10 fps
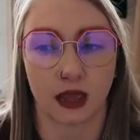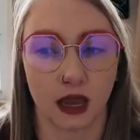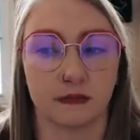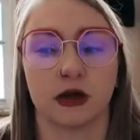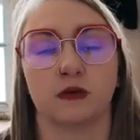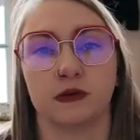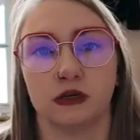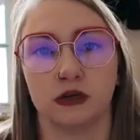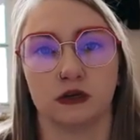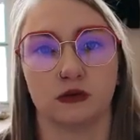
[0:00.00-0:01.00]
I'm
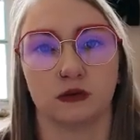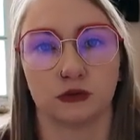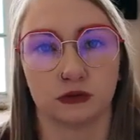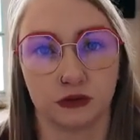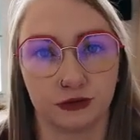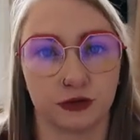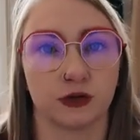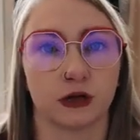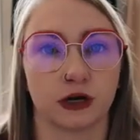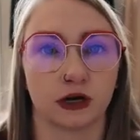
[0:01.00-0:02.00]
helping you
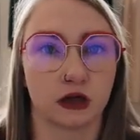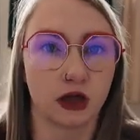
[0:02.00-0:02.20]
through her.